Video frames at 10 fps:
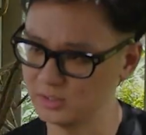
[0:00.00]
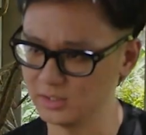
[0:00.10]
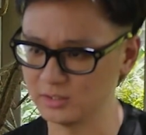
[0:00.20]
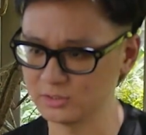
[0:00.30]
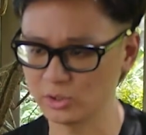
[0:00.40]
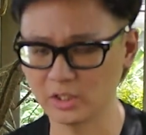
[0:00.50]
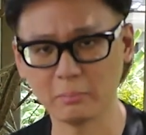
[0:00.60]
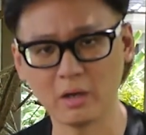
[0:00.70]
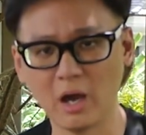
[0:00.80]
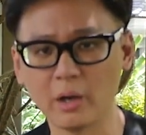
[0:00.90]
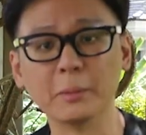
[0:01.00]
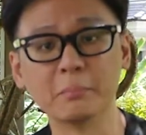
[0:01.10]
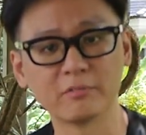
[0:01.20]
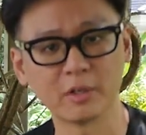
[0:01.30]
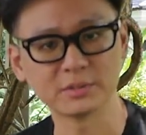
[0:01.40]
talking about how it
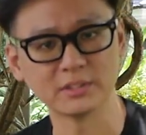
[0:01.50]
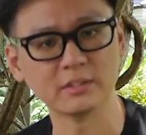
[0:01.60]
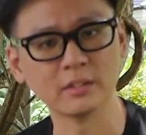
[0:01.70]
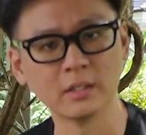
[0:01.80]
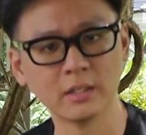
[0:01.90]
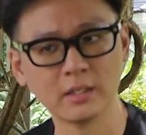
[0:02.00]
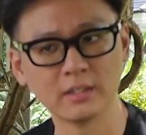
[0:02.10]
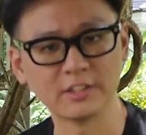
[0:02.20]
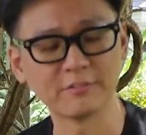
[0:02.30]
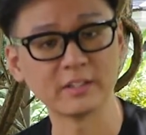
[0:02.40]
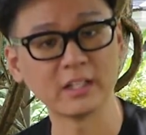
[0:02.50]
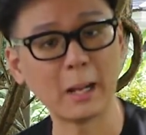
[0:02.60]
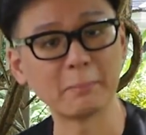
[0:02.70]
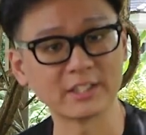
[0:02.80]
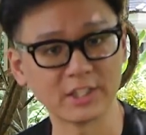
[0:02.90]
performs in different
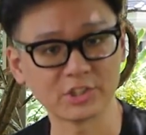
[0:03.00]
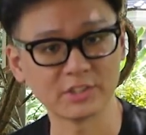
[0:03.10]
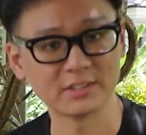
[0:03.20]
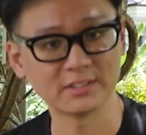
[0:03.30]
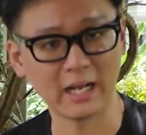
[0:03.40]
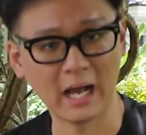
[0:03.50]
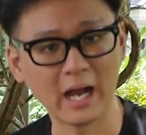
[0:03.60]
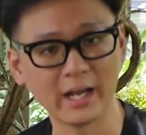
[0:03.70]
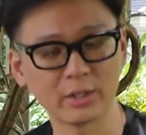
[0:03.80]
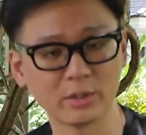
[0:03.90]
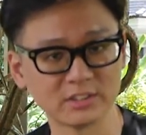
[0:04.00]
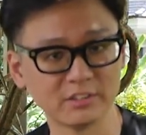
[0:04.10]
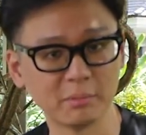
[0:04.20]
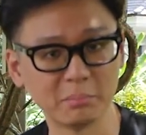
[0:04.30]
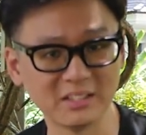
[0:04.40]
applications that I
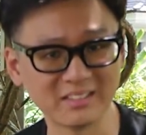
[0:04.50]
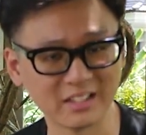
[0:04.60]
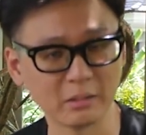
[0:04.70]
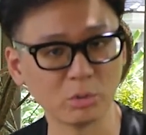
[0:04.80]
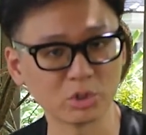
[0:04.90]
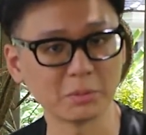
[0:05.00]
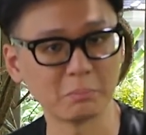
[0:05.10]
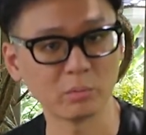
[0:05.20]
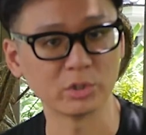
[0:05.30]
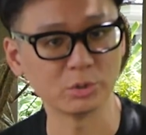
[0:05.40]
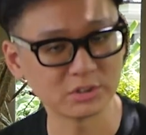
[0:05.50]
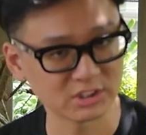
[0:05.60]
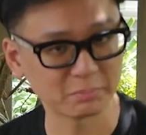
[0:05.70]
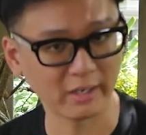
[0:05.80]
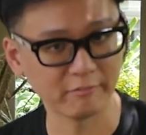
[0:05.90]
conceivably think most people would use
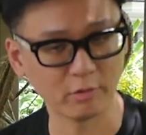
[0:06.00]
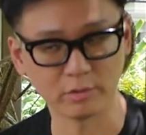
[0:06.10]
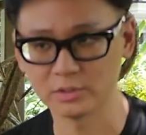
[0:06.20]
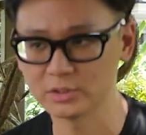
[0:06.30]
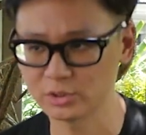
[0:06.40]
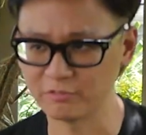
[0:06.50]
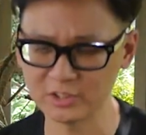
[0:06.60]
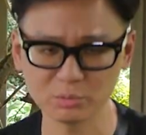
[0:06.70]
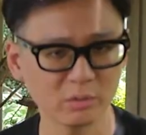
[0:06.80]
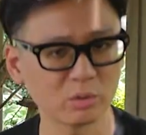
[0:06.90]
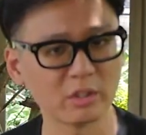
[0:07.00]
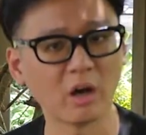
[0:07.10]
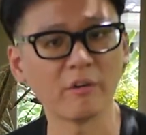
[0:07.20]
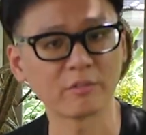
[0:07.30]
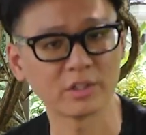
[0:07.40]
this bike for. So the first one would
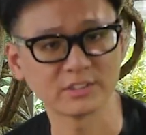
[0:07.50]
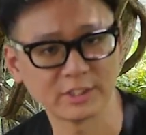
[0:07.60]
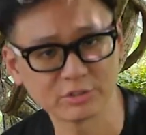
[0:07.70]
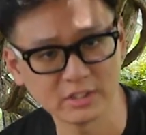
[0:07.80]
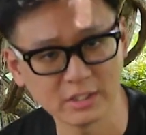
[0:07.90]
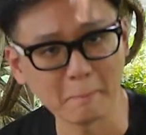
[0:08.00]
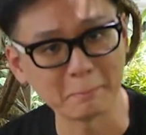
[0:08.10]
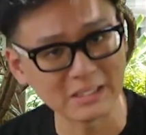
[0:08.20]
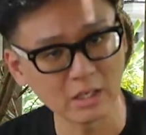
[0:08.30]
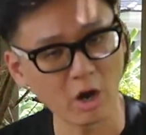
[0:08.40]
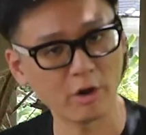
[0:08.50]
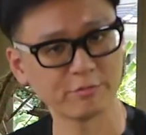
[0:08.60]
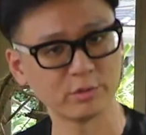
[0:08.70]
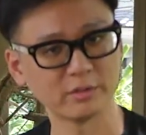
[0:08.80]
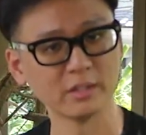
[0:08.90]
of course naturally be
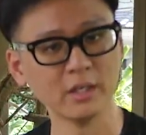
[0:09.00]
off-road